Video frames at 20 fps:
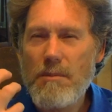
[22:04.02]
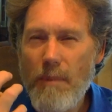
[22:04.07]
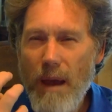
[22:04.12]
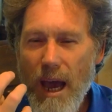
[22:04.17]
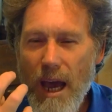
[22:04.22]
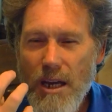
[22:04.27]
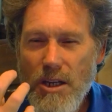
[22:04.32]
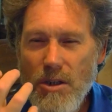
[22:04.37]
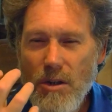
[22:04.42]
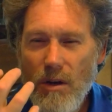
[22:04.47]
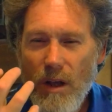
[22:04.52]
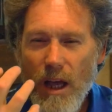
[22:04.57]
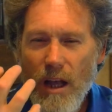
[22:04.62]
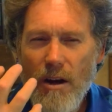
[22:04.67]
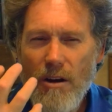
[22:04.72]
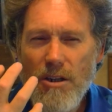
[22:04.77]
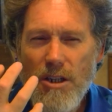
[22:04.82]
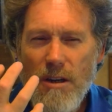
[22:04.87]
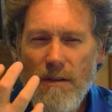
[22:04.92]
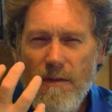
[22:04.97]
magical
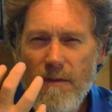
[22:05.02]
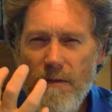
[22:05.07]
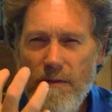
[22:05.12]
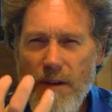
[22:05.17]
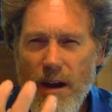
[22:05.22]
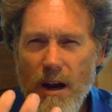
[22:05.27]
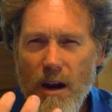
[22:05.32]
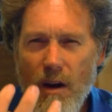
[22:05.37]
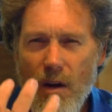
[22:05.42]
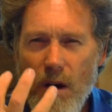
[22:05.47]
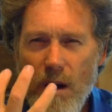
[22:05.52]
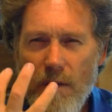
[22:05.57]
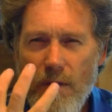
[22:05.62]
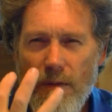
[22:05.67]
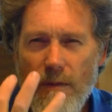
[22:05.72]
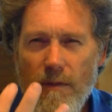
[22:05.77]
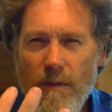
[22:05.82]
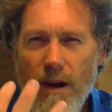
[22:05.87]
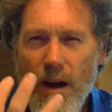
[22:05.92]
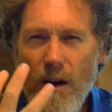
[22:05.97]
energy very,
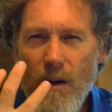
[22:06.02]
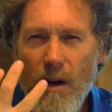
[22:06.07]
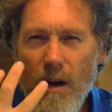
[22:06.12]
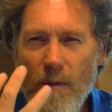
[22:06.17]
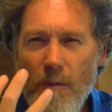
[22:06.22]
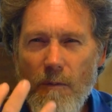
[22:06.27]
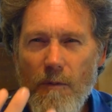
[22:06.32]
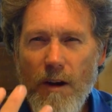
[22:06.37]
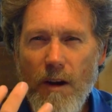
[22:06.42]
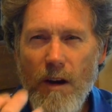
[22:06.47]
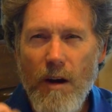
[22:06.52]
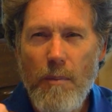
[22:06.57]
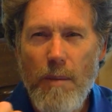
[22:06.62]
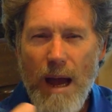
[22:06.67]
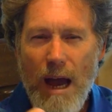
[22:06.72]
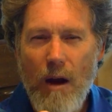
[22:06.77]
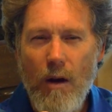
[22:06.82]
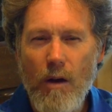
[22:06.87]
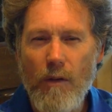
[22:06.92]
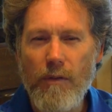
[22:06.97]
very, very
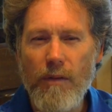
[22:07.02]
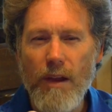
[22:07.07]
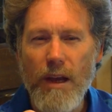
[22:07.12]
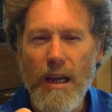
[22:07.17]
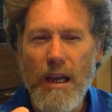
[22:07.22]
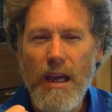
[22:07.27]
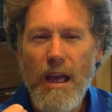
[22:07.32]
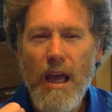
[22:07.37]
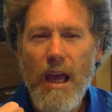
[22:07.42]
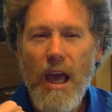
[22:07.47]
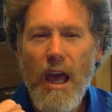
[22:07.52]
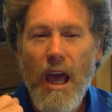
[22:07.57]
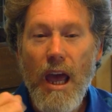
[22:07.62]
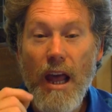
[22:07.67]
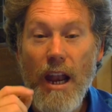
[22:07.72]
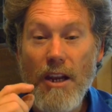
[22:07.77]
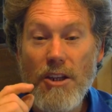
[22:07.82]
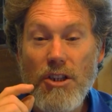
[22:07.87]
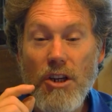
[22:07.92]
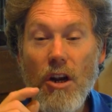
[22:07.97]
powerfully,
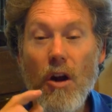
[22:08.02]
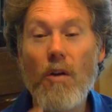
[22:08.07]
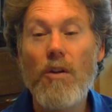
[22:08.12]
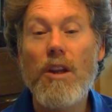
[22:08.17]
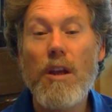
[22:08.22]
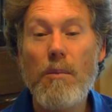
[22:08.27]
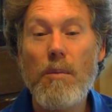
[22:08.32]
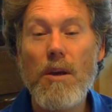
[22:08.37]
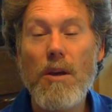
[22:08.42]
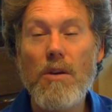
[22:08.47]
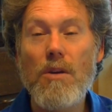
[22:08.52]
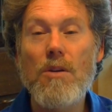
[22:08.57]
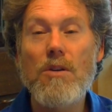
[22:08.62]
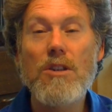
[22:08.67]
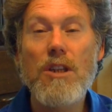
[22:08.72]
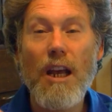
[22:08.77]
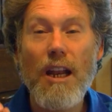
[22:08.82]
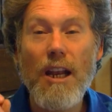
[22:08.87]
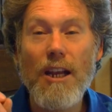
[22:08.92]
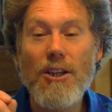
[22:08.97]
and it should only be
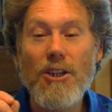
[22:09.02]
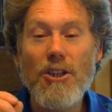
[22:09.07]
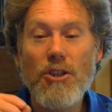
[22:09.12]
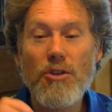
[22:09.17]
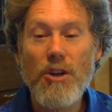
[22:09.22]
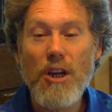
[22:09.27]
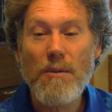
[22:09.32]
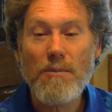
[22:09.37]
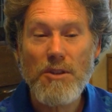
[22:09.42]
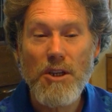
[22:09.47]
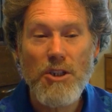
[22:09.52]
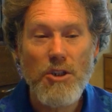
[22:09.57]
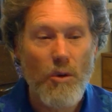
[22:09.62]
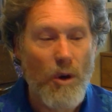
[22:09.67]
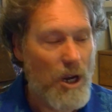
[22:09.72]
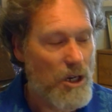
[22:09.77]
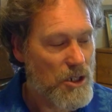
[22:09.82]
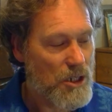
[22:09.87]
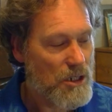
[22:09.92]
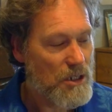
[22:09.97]
used in extreme
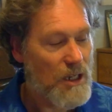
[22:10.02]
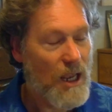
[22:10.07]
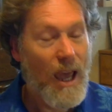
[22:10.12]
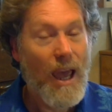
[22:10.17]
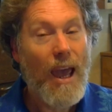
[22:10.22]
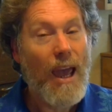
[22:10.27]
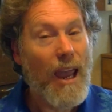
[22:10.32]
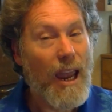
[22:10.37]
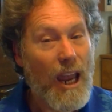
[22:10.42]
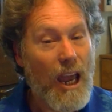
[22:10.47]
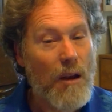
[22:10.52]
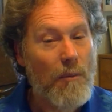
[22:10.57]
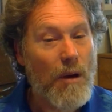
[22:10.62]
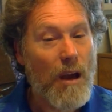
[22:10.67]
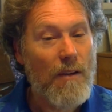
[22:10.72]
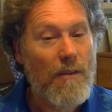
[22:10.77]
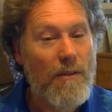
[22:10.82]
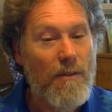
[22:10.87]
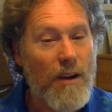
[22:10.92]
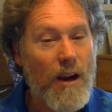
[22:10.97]
situations and
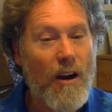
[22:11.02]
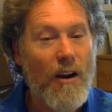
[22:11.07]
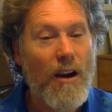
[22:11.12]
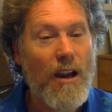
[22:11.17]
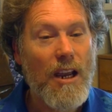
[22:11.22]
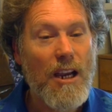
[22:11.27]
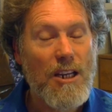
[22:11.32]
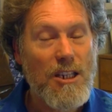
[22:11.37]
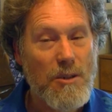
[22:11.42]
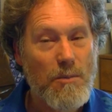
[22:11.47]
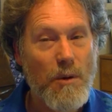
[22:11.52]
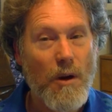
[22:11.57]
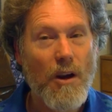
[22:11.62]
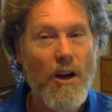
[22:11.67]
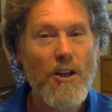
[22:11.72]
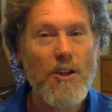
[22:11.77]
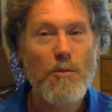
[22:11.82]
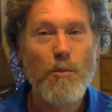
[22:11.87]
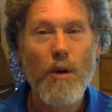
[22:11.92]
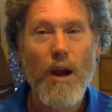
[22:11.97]
by very
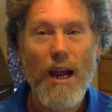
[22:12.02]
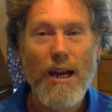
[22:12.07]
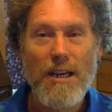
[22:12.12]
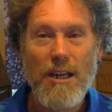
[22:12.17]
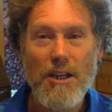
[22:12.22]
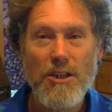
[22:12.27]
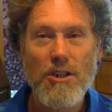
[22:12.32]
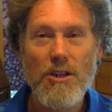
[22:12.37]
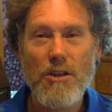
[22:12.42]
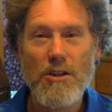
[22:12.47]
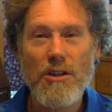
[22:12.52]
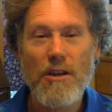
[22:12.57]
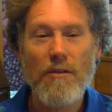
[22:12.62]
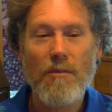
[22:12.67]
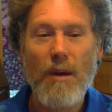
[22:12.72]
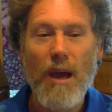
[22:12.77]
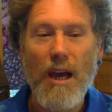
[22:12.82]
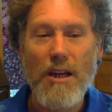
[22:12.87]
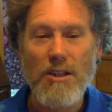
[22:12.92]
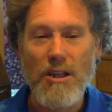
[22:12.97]
experienced practitioners of
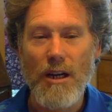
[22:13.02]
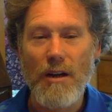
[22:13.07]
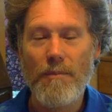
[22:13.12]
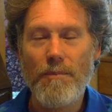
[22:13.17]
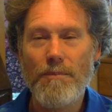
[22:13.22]
magic.